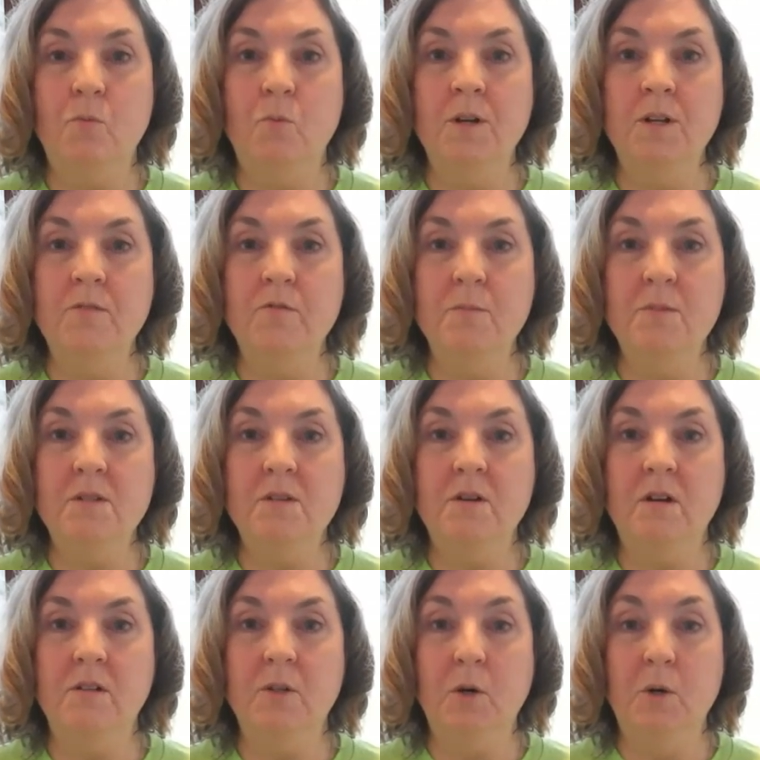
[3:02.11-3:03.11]
One of them is
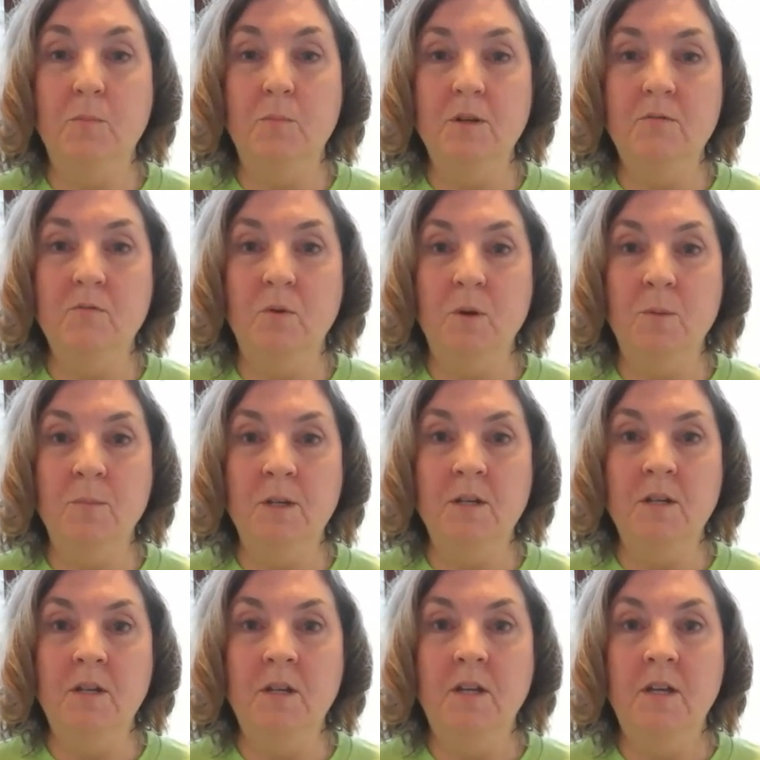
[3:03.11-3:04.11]
called open enrollment.
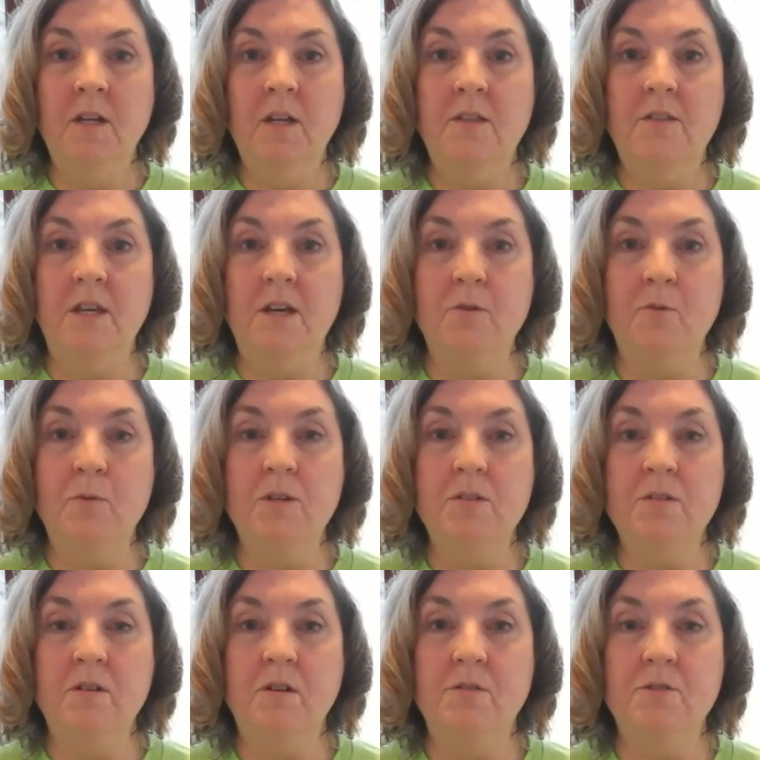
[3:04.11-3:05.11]
The other one is
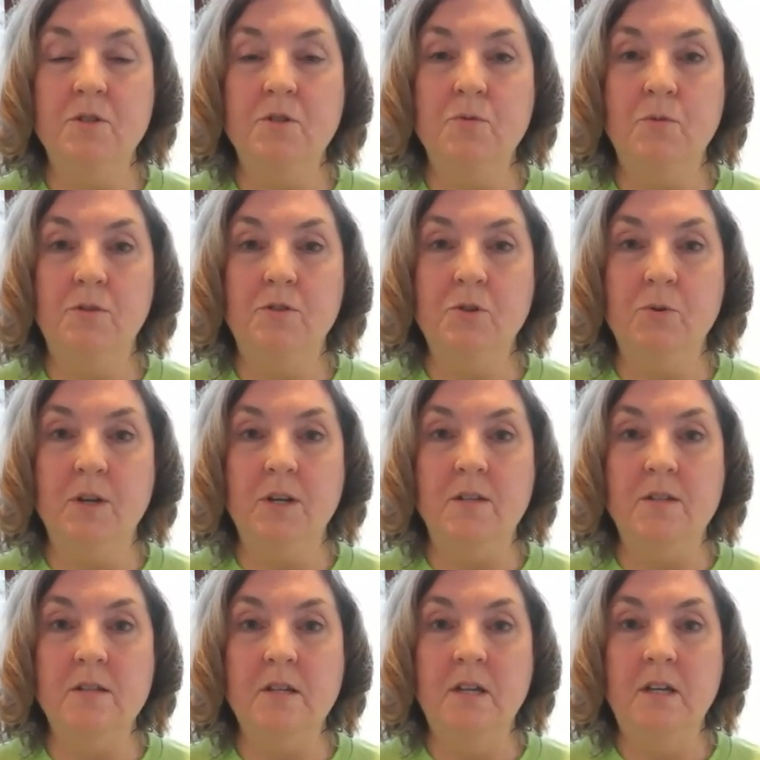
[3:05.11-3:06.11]
called school
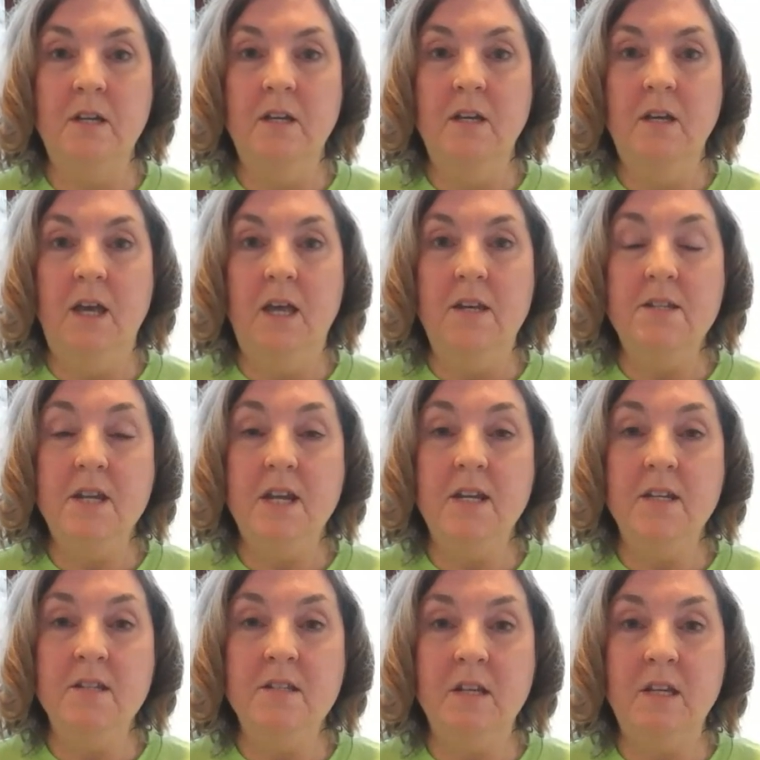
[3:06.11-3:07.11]
choice.
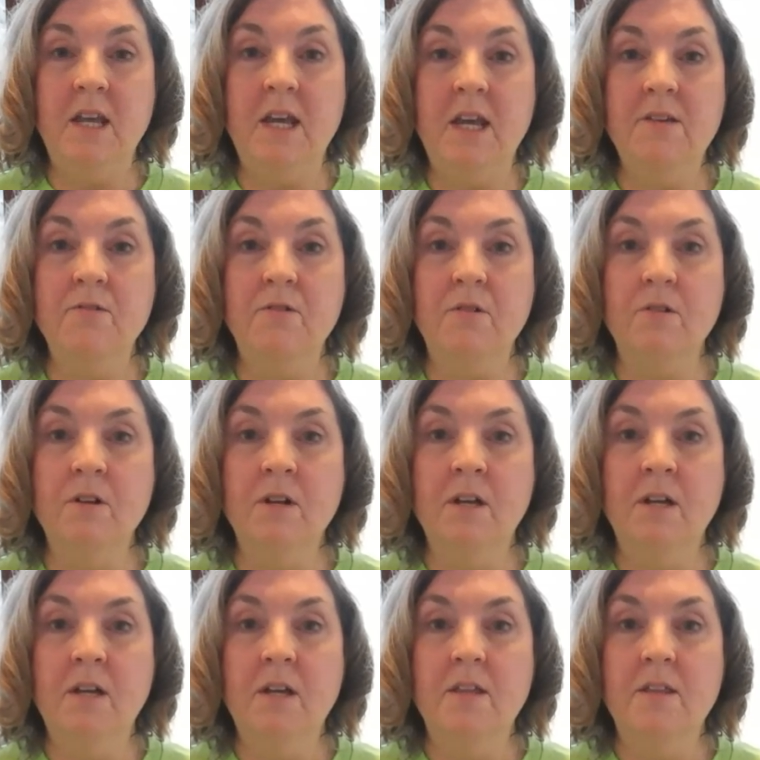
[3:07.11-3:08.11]
Taken together,
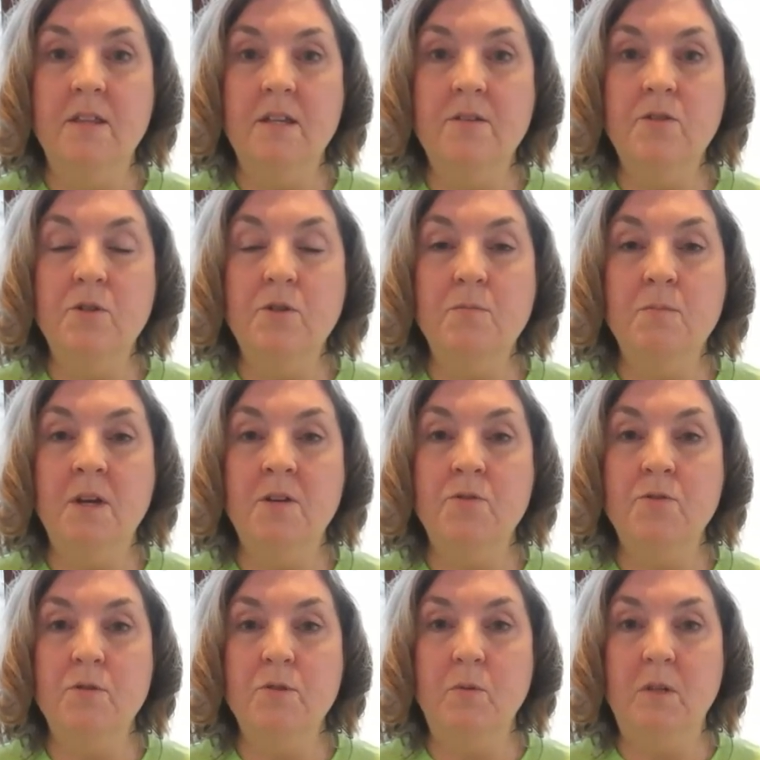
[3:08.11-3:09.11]
these two
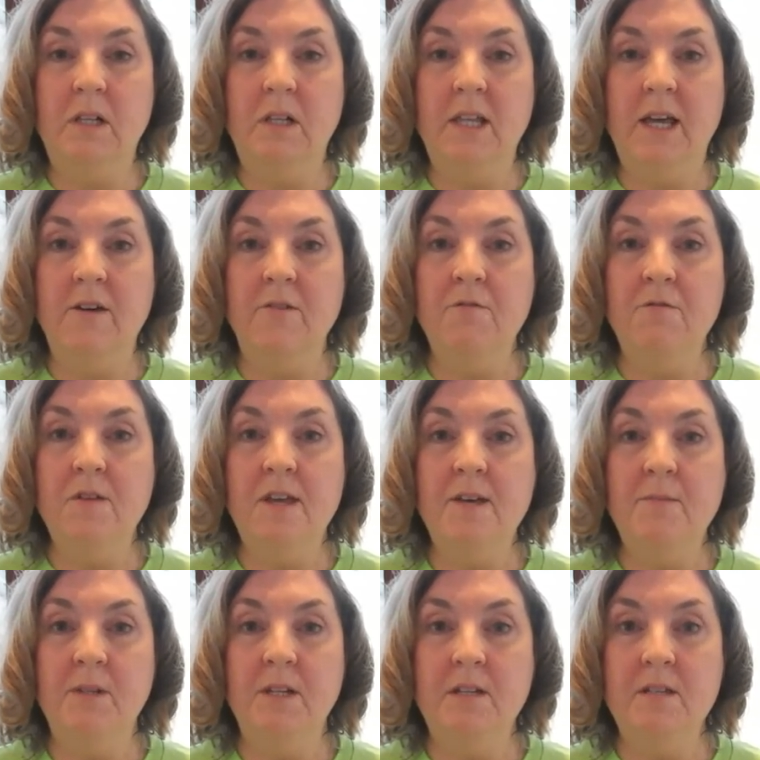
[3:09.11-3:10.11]
measures will allow
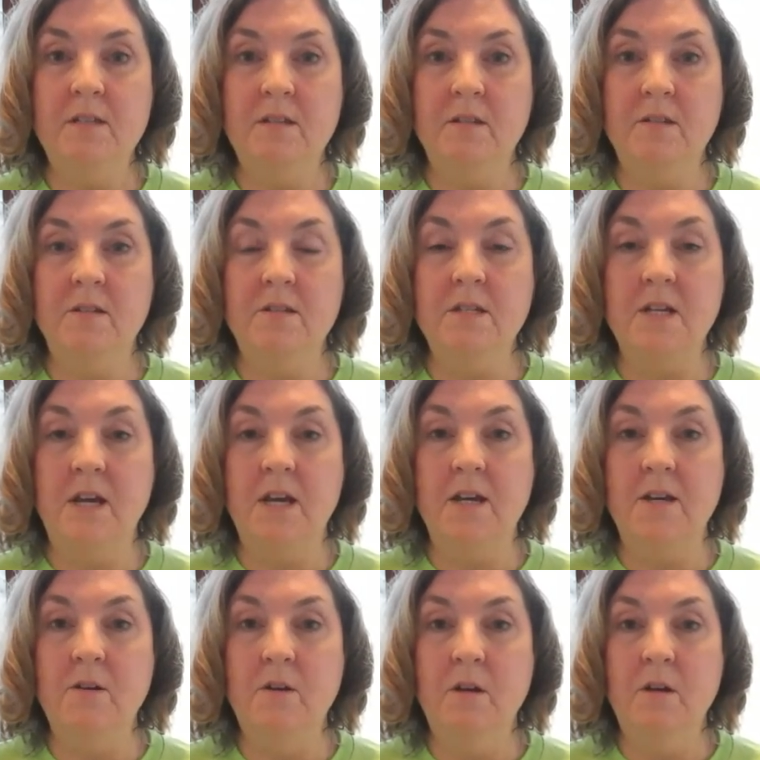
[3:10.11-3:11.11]
families to
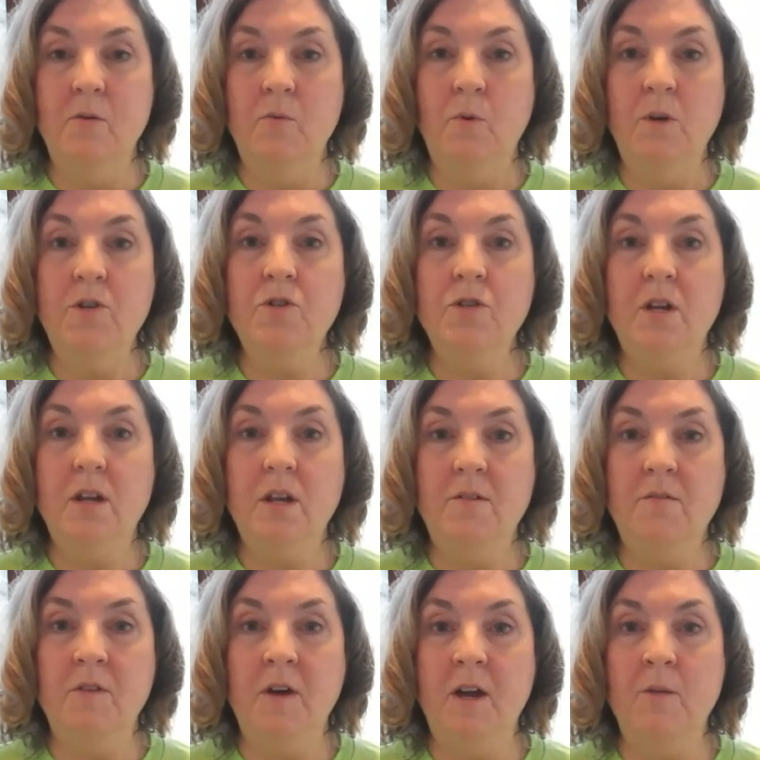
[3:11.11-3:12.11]
decide which
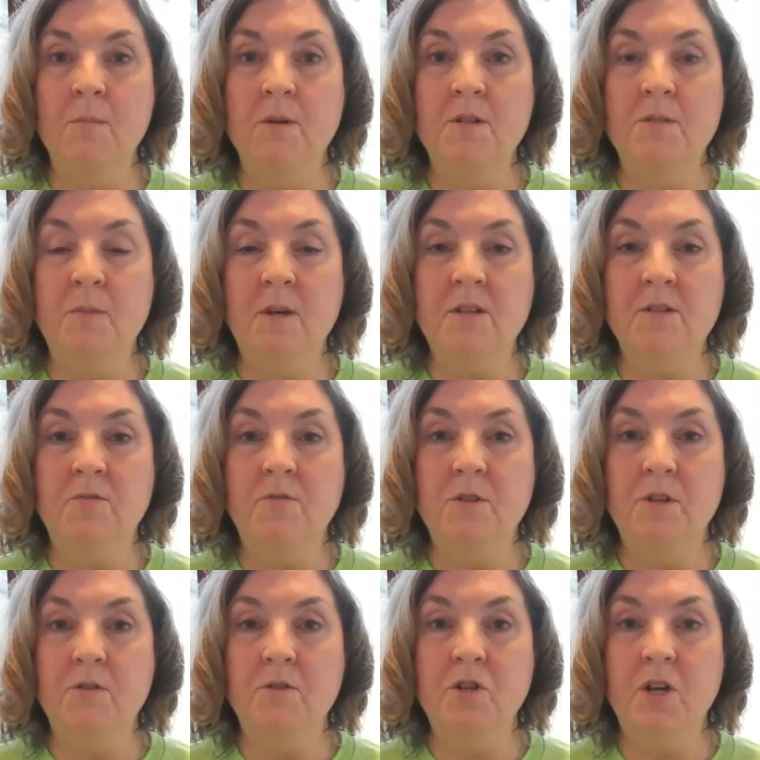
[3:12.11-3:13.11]
environment is best for
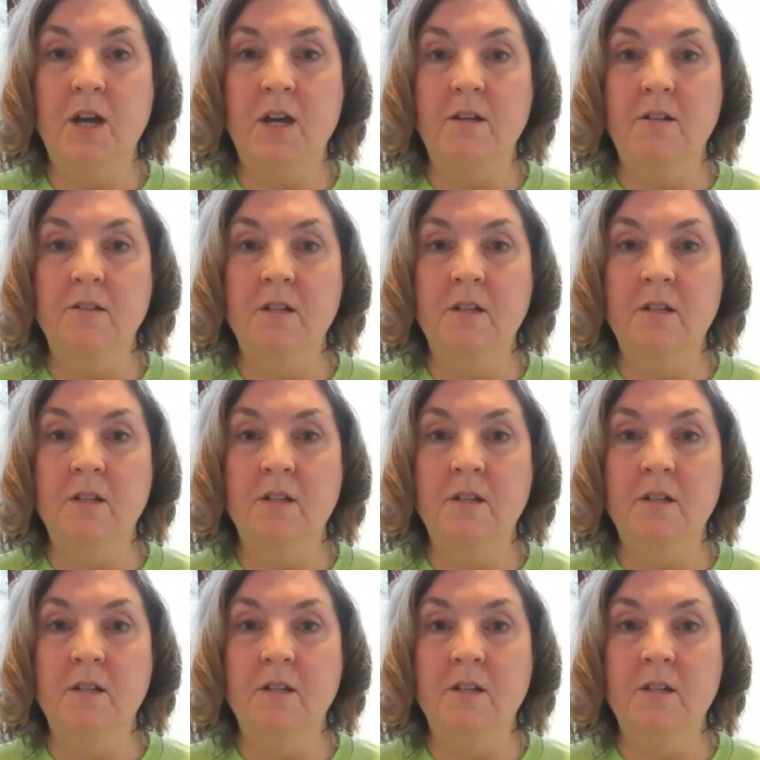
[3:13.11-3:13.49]
their child.